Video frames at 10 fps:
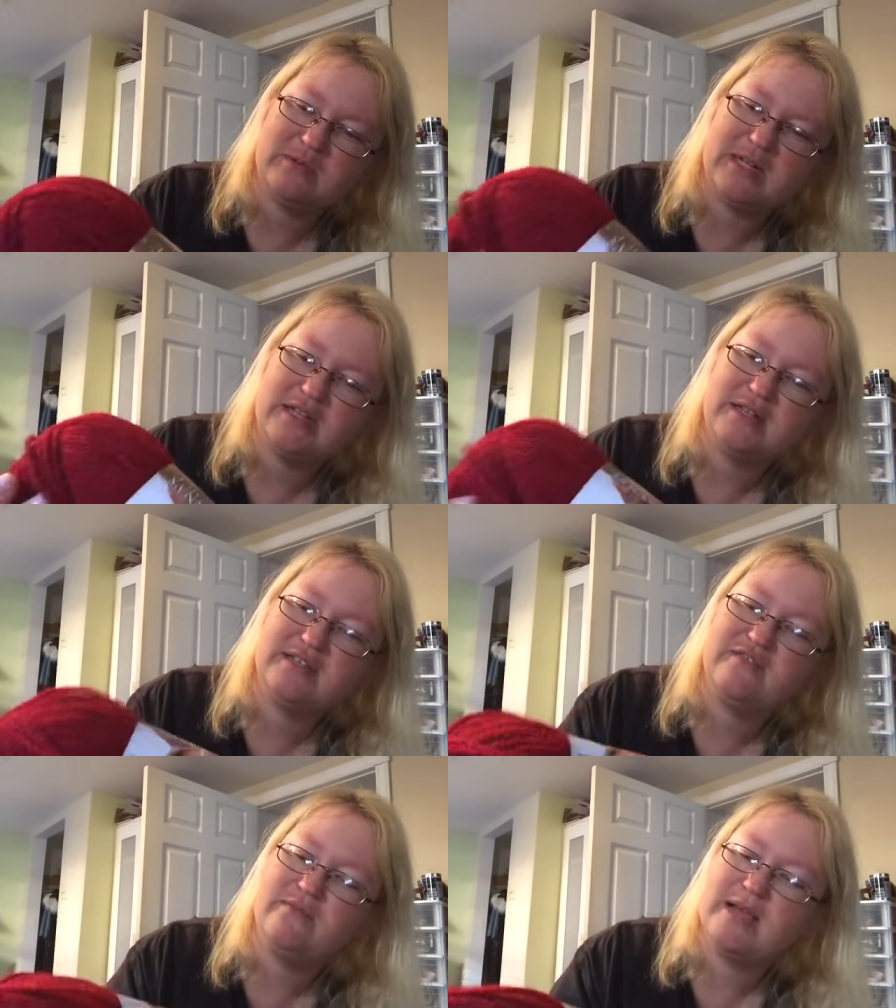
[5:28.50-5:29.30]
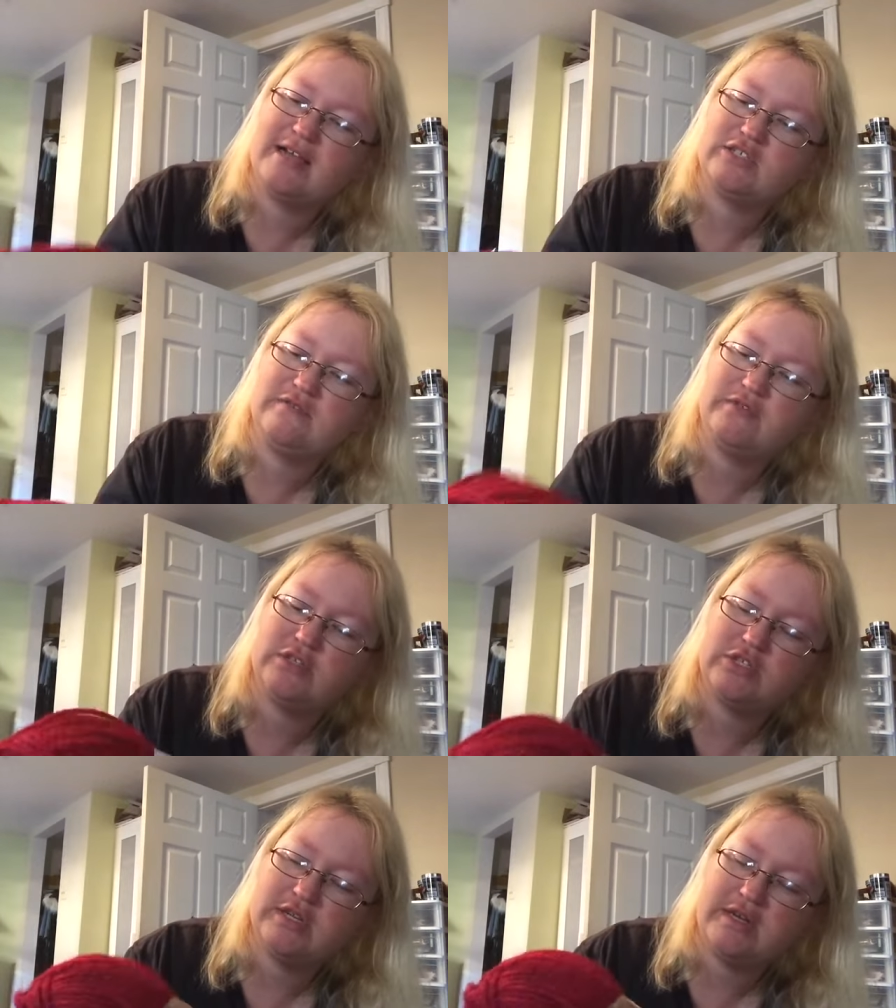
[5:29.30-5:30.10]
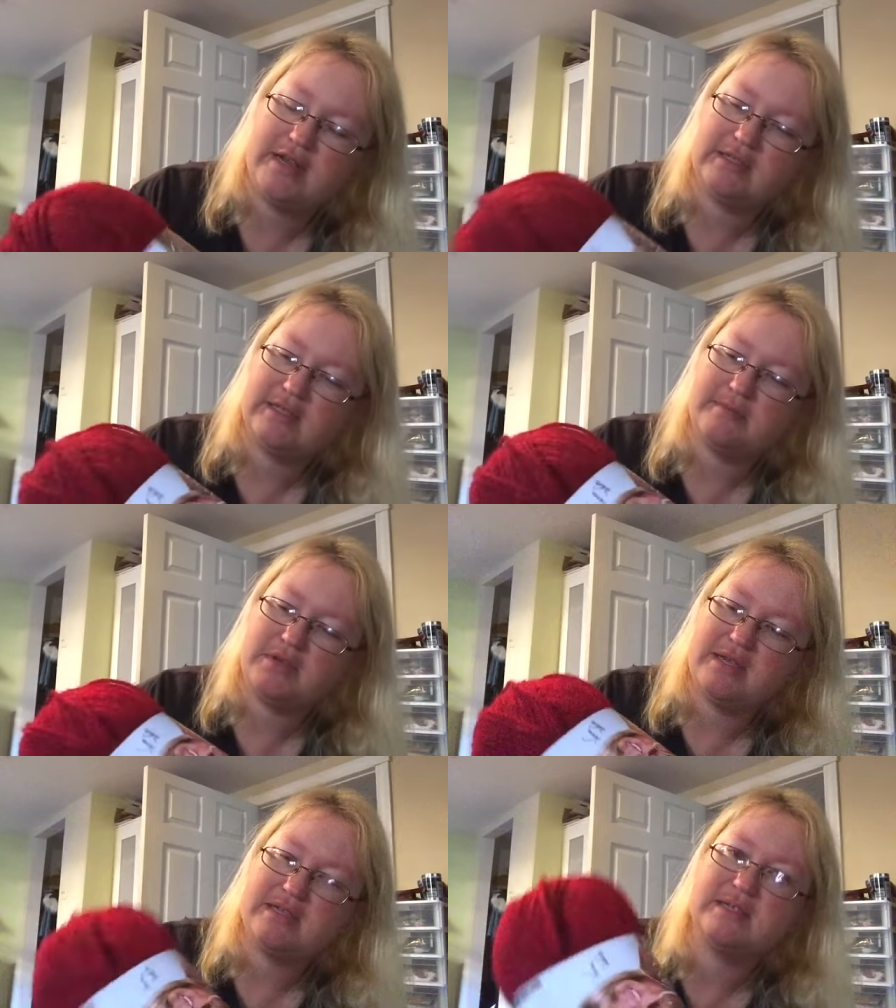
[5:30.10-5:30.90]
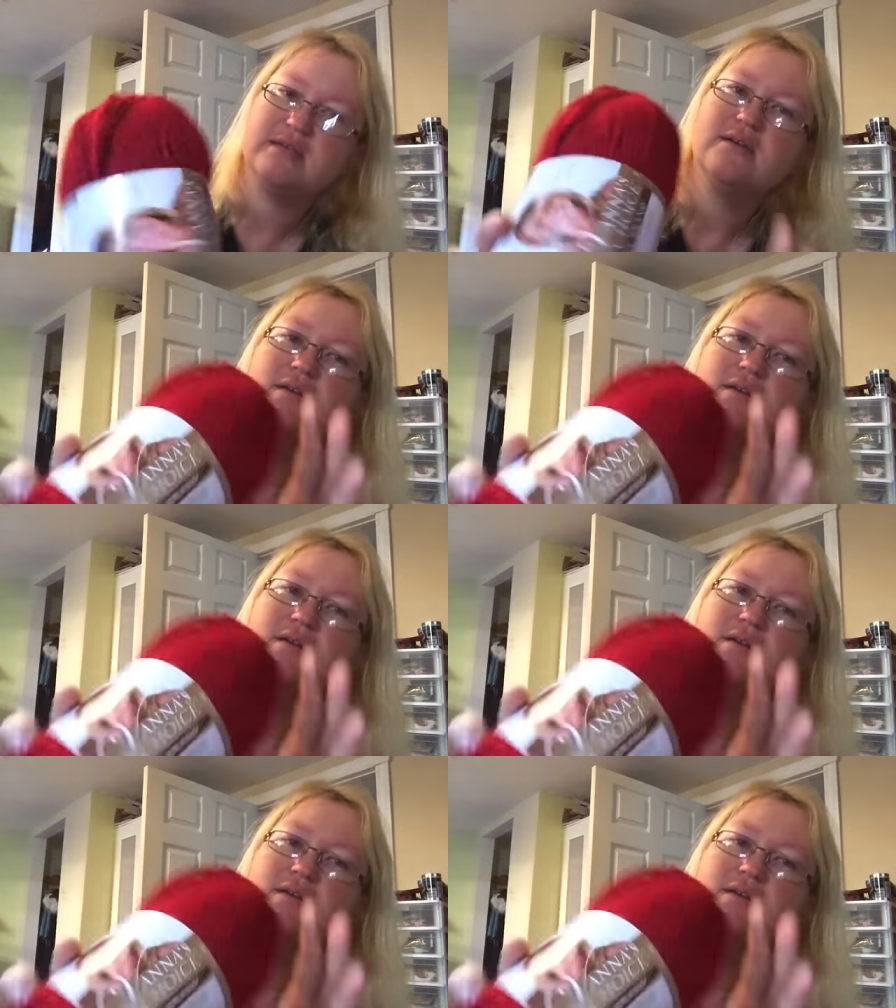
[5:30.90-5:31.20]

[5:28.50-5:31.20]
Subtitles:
well, it's actually finished. And next up is